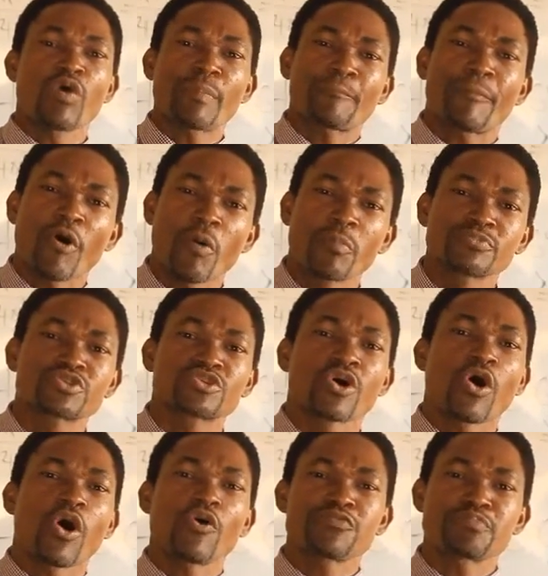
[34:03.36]

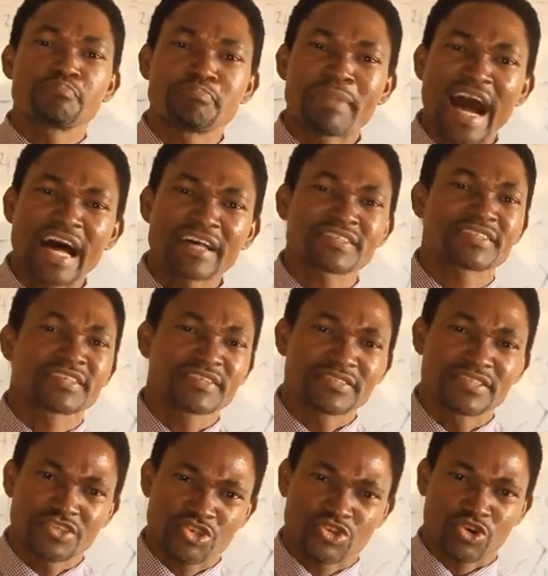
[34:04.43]
weapons of mass
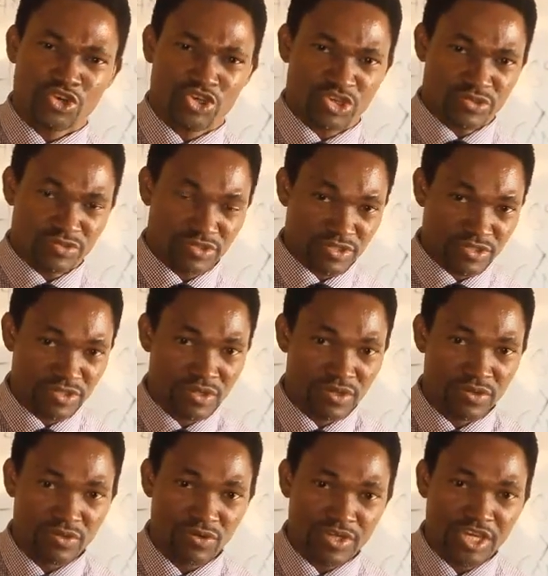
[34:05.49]
destructions,
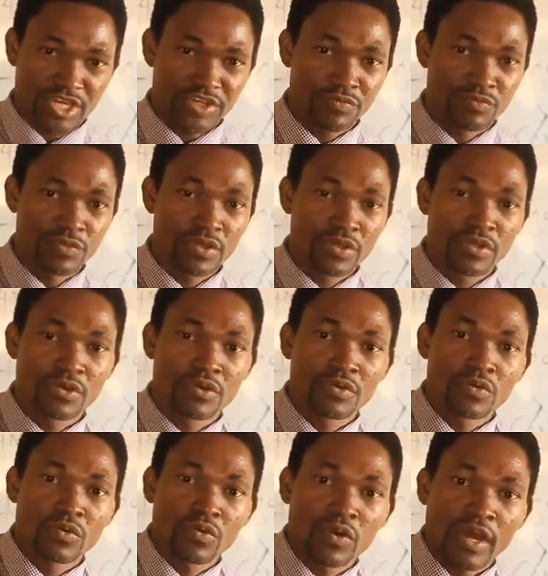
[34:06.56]
okay.
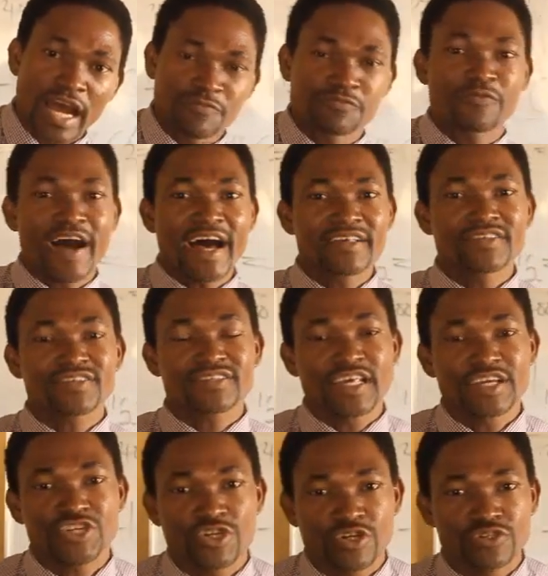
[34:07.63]
Advanced
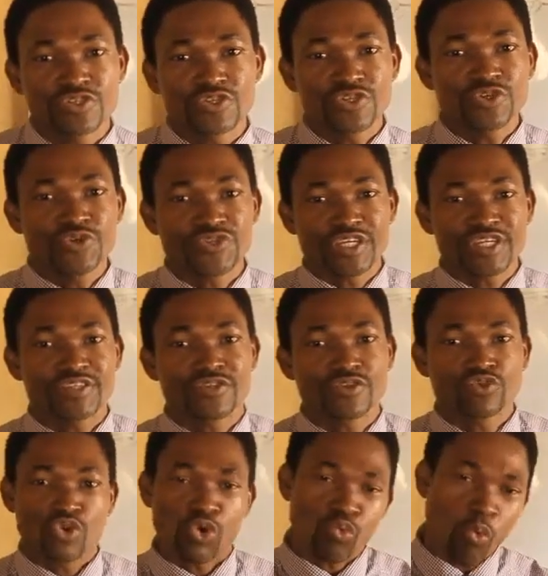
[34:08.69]
nations use
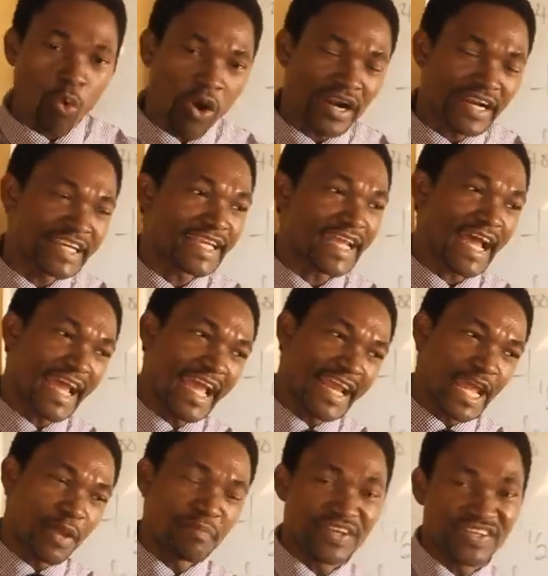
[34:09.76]
it to warn their
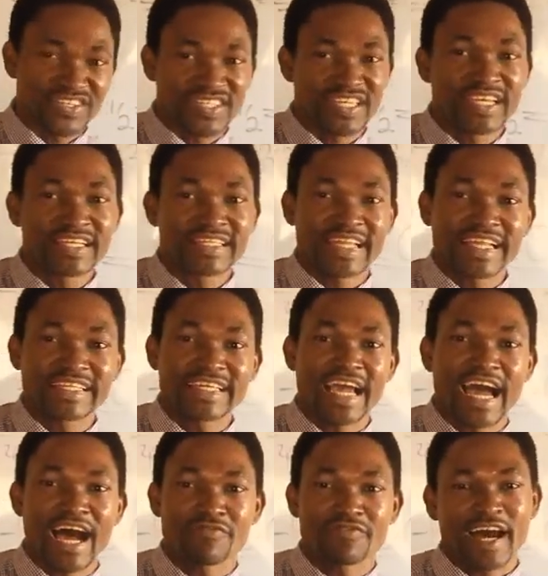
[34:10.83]
enemies that they
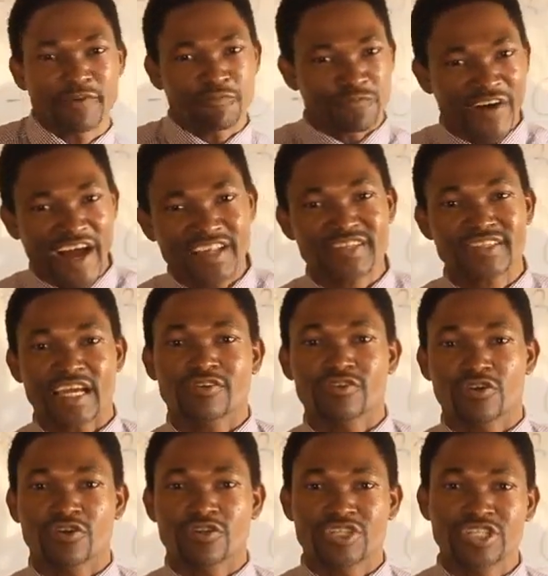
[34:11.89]
have advanced
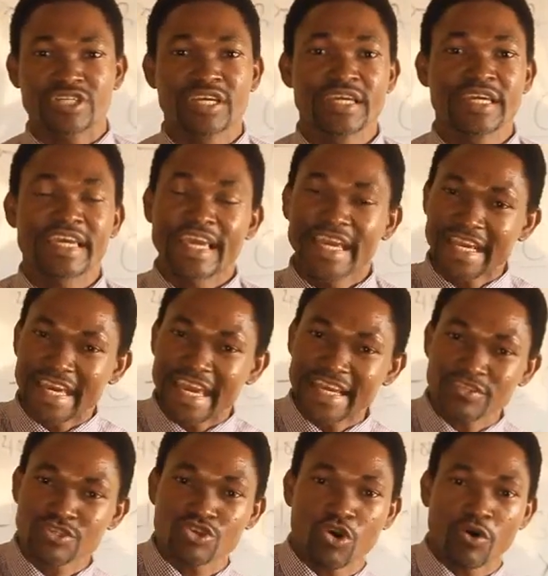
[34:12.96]
technology in
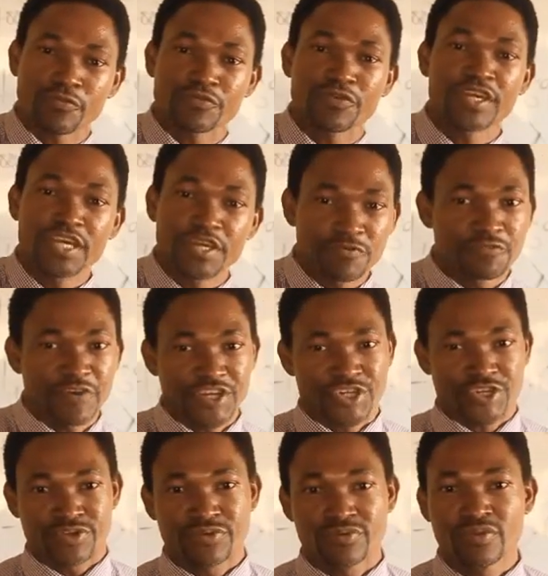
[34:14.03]
case of
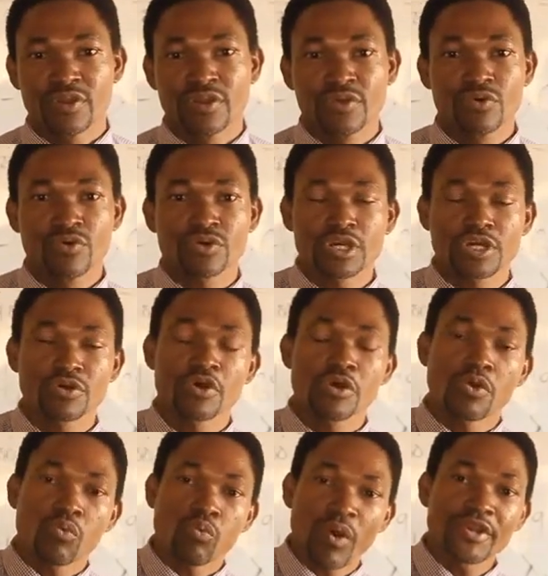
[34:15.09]
invasion,
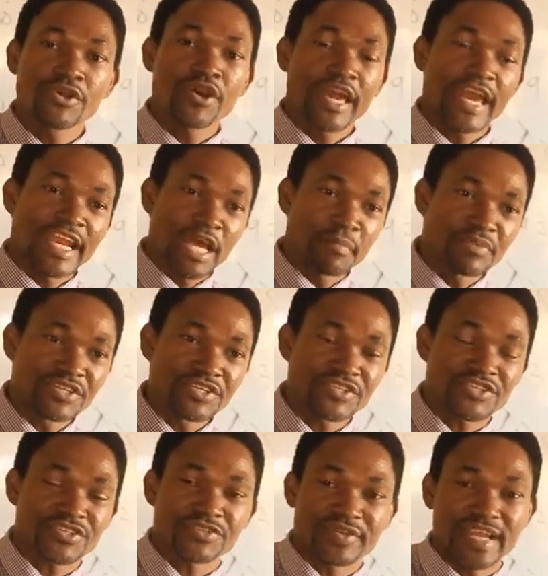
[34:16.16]
okay. When your
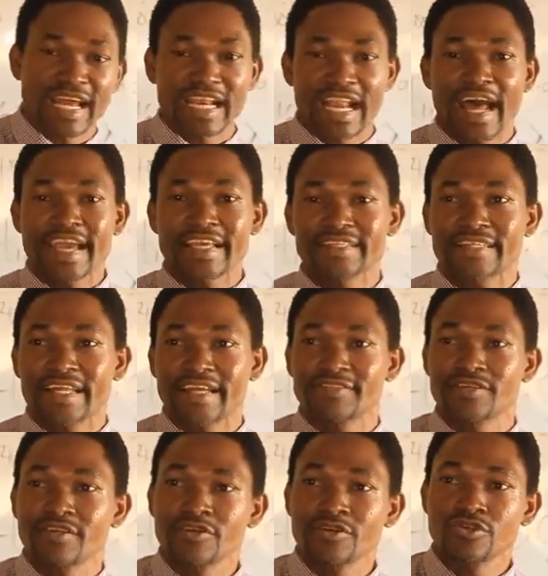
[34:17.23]
enemies realize
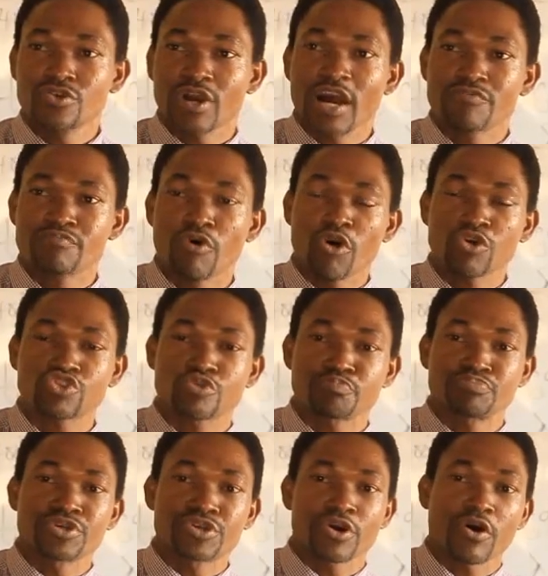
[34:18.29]
that you have more
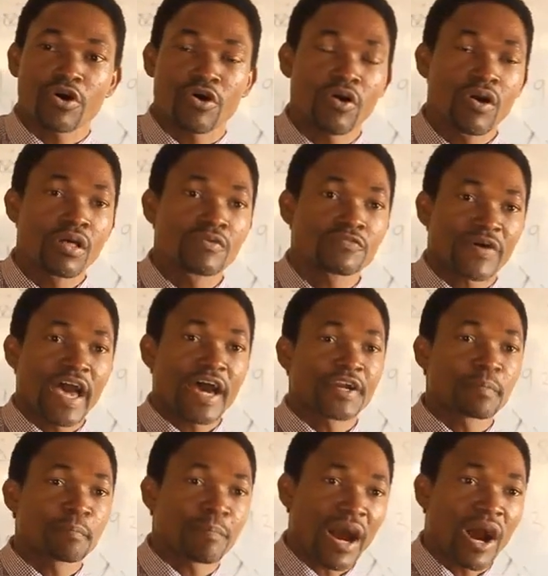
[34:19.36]
superior
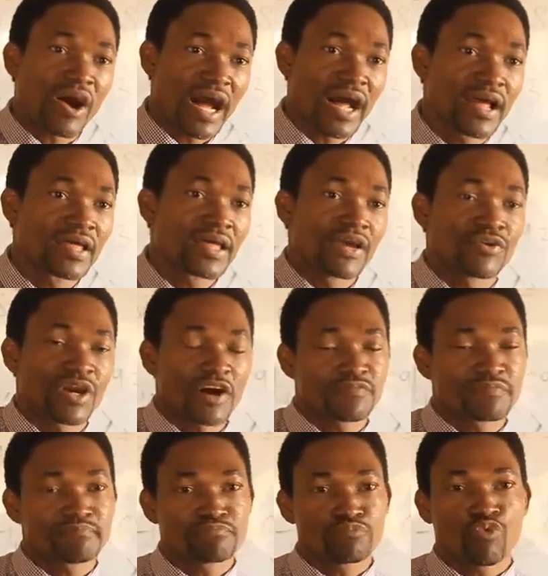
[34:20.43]
firing power and you
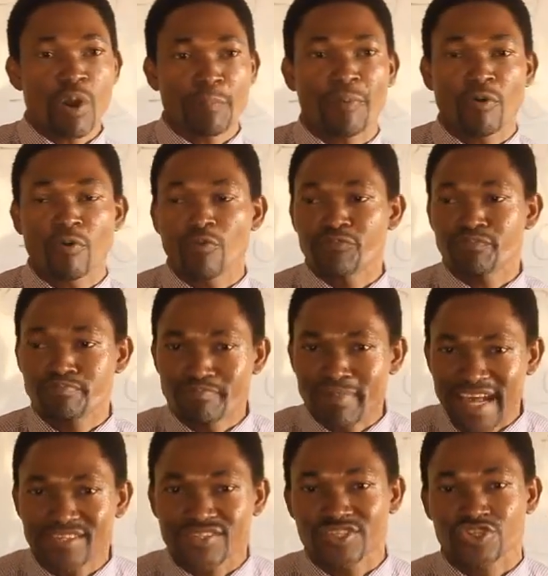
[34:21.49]
have weapon of
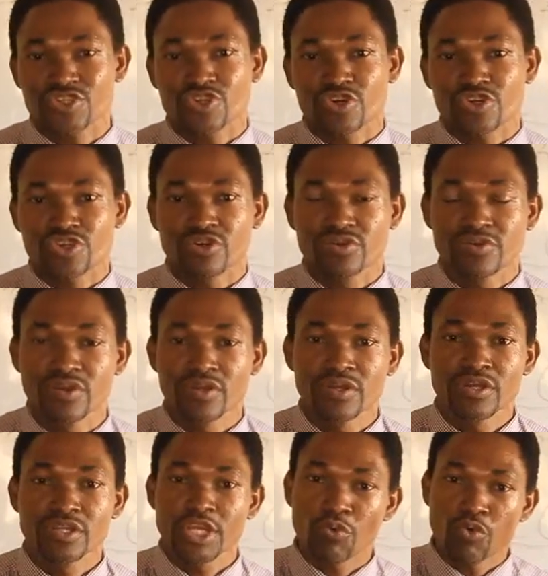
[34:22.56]
mass destruction,
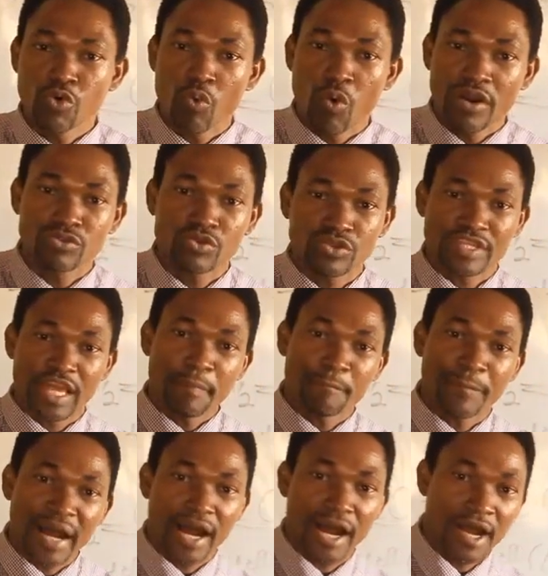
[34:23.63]
they won't want to
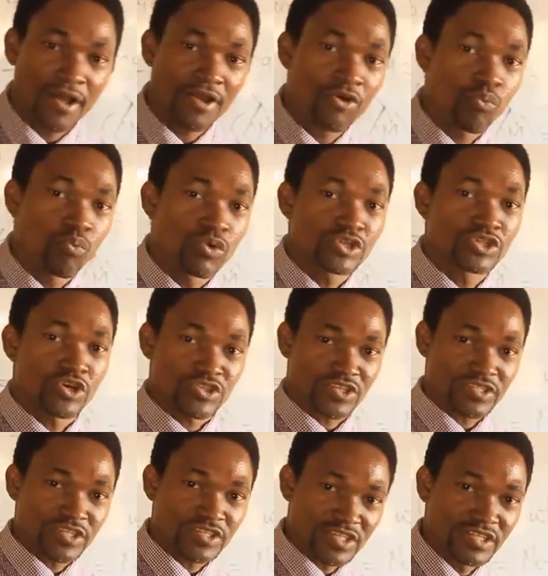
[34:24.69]
tamper with your
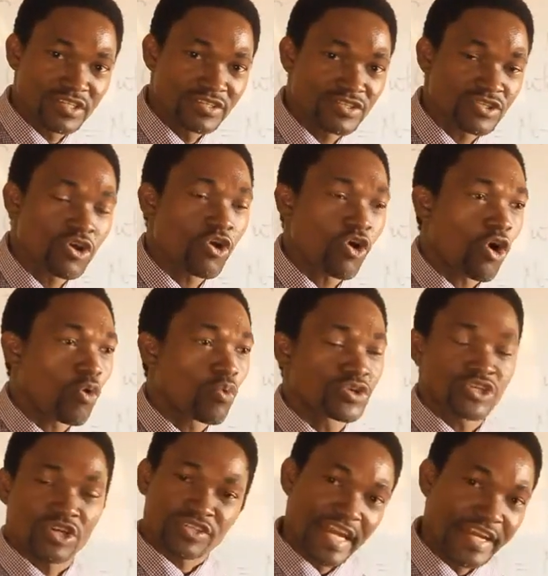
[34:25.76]
citizens or
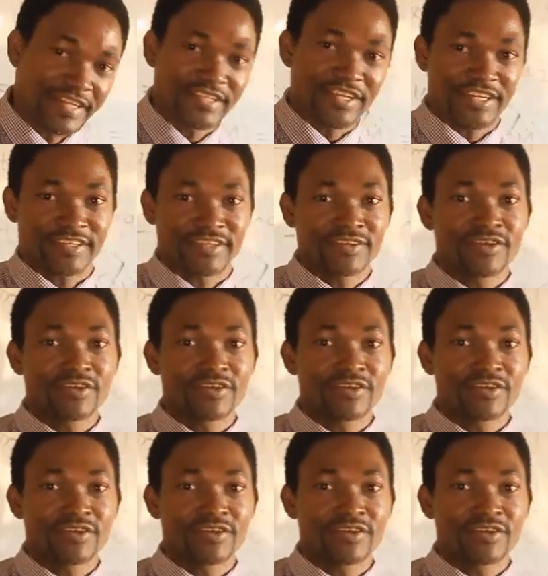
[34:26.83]
with your territory.